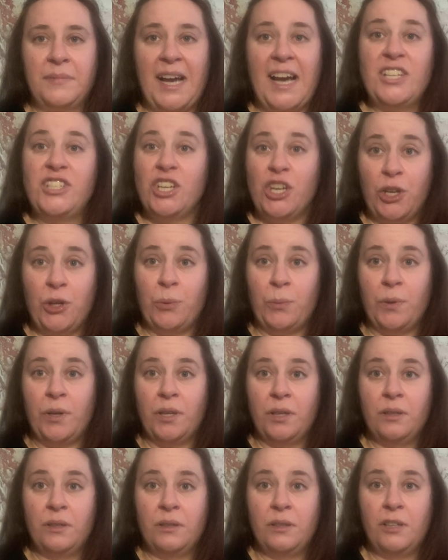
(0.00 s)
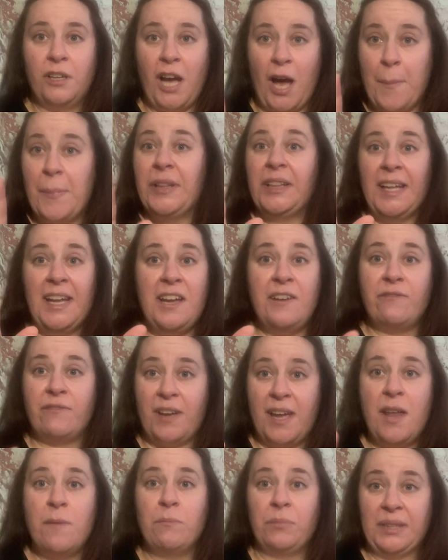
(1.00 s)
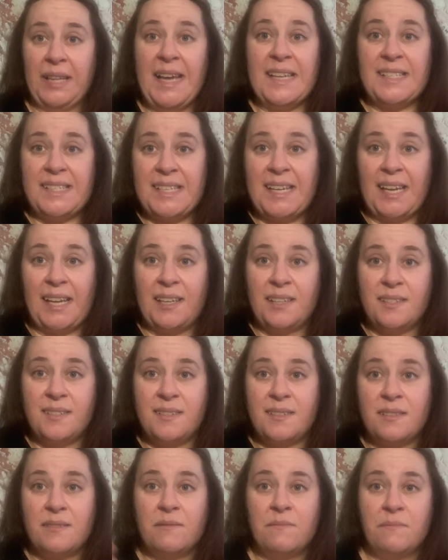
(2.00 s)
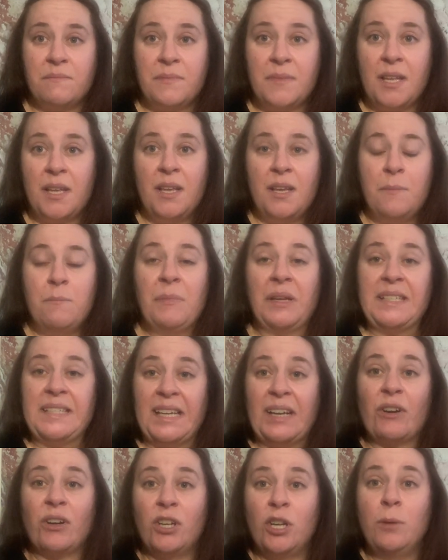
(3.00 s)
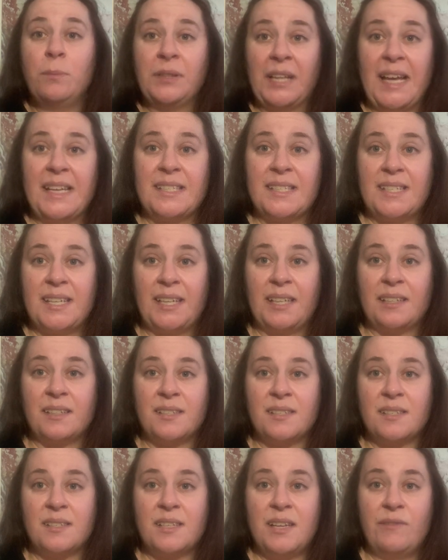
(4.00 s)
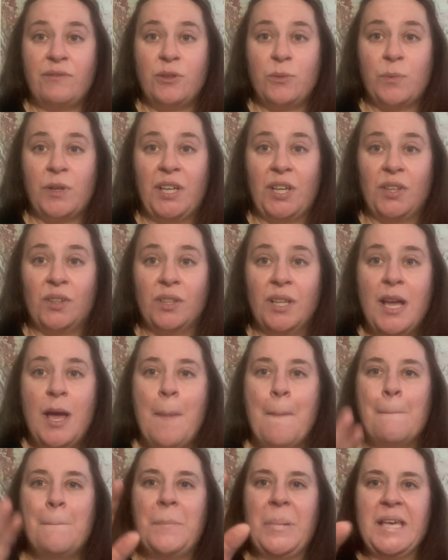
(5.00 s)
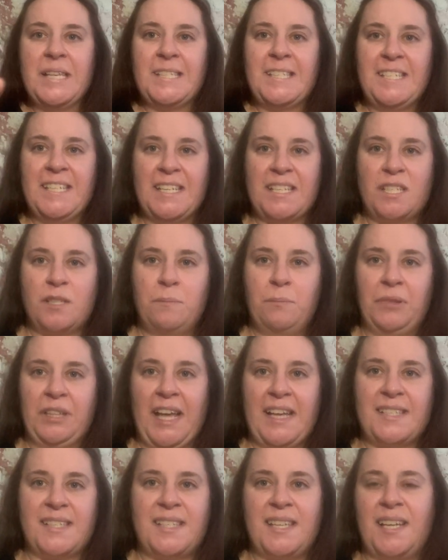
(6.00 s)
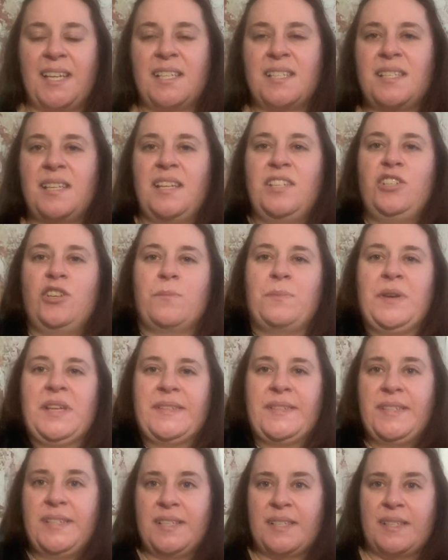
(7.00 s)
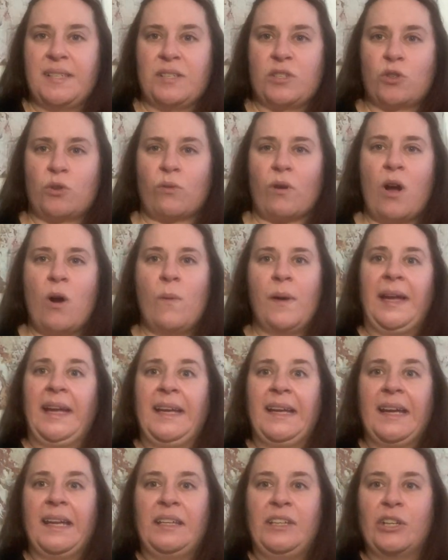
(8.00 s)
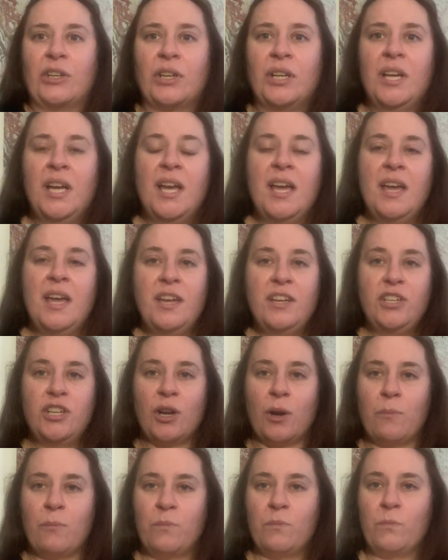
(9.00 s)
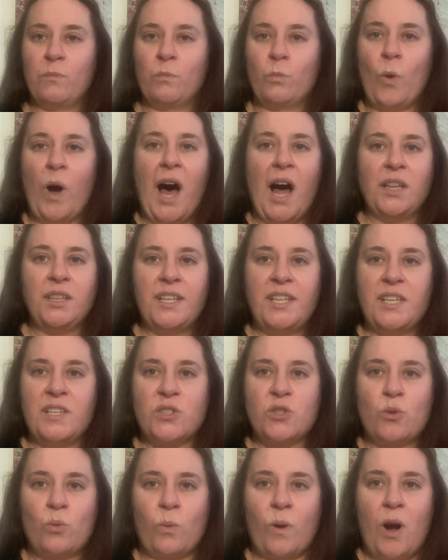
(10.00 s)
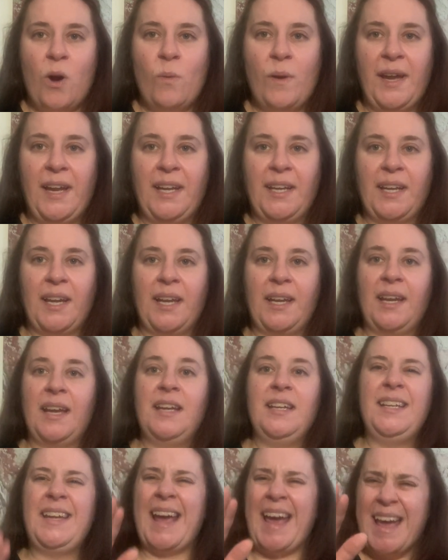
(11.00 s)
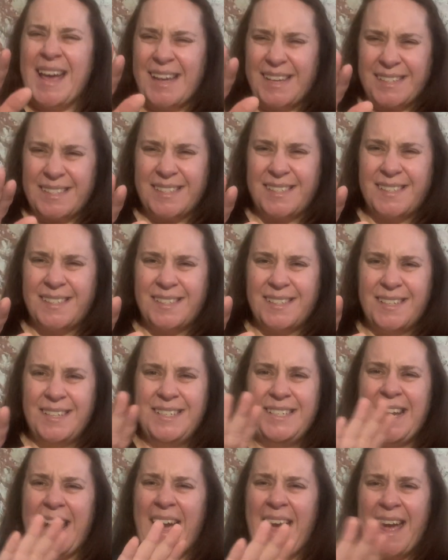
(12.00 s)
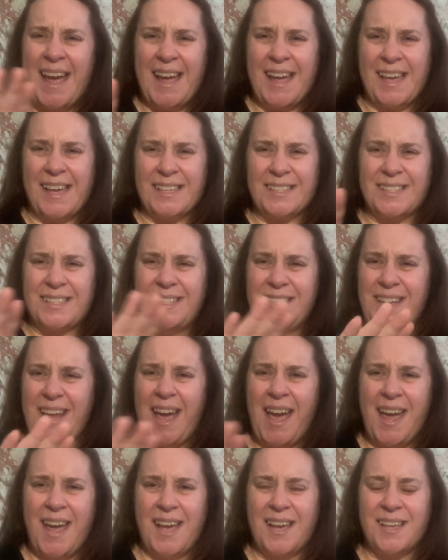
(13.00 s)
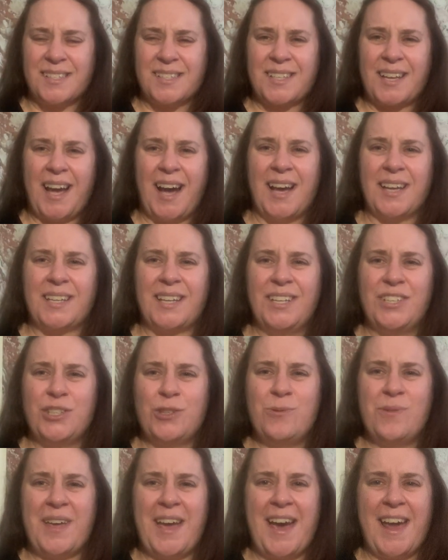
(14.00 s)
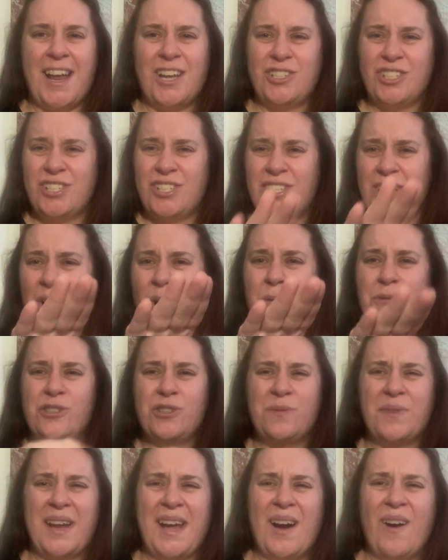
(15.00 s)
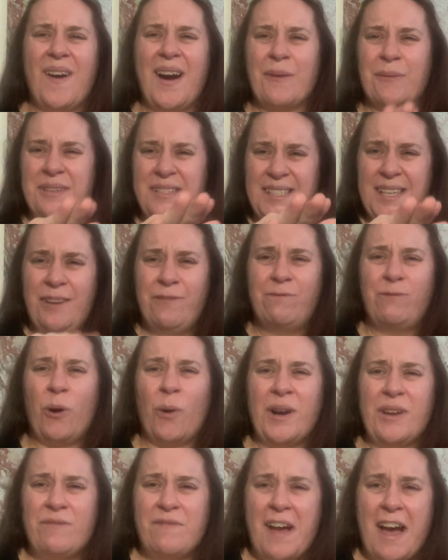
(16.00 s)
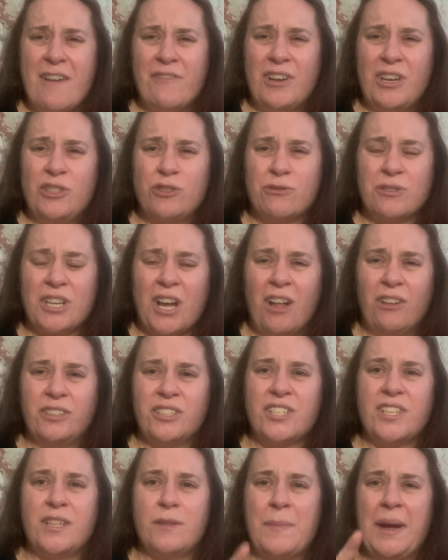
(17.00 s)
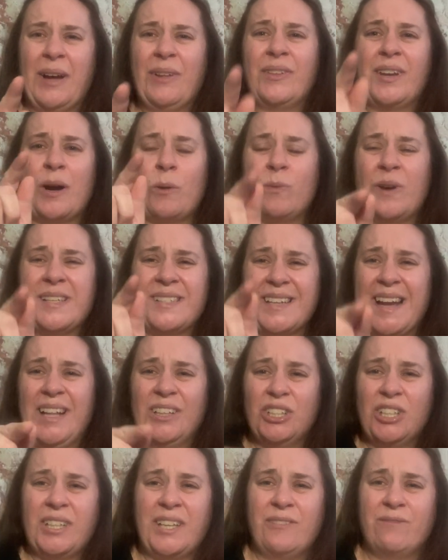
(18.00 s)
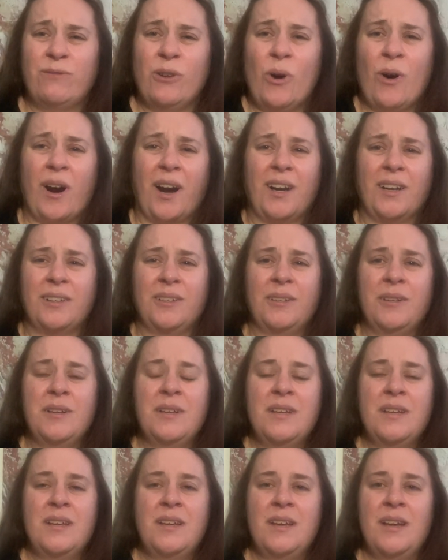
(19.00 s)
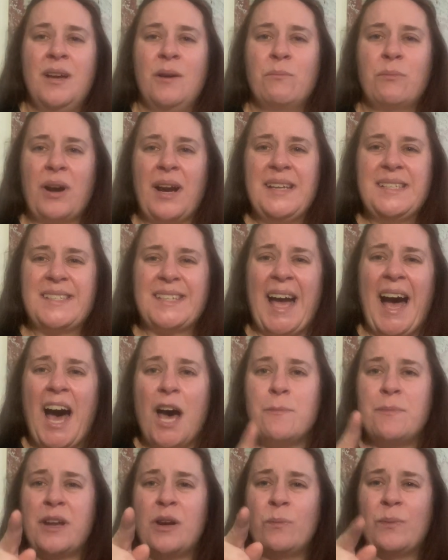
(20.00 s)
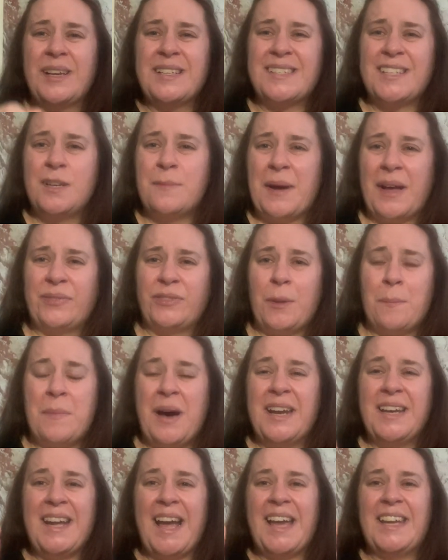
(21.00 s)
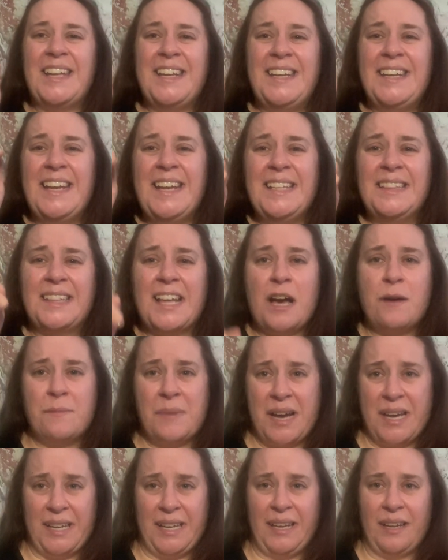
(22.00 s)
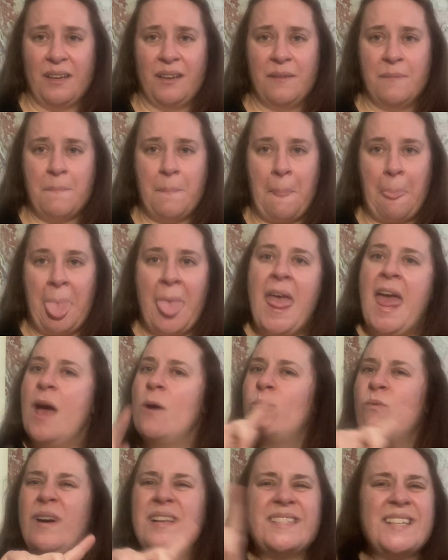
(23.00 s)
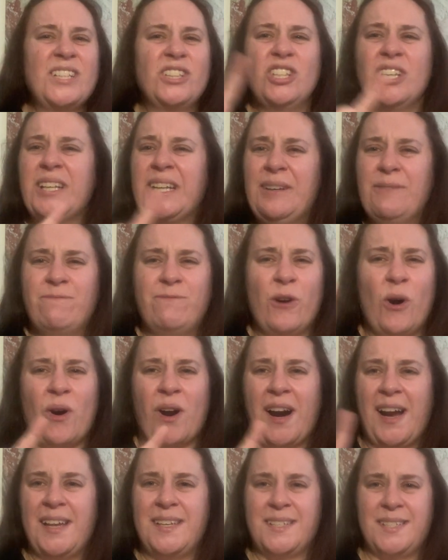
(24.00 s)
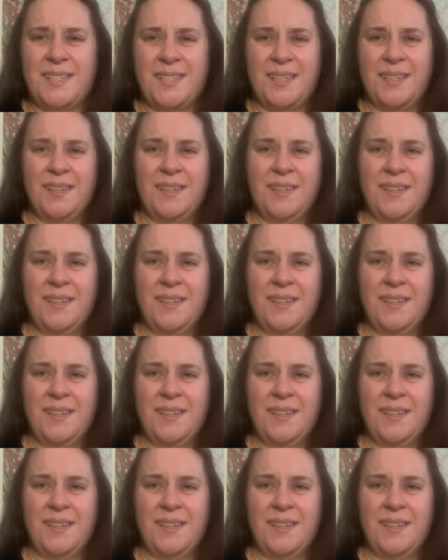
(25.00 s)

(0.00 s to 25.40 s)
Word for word: I do. I believe in blessings, material blessings, if you will, business blessings, and your business is growing and your your wallet is growing and yes, yes, yes, God can do that. I just told you now, I received $4,500 in the mail that I was not looking for. Praise God, but it wasn't about the money. I didn't need that money. Wasn't looking for it.